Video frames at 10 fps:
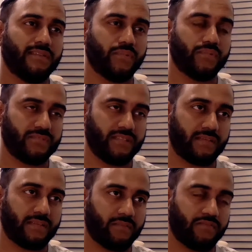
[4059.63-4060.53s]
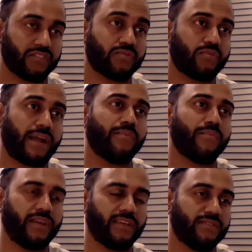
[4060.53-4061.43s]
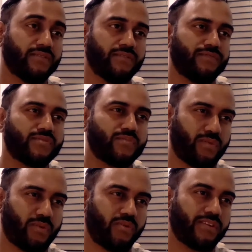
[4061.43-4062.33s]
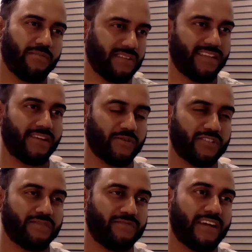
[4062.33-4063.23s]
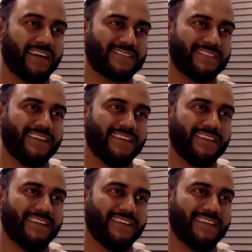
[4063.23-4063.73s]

most like the first groundbreaking tool, the first programming language, in fact,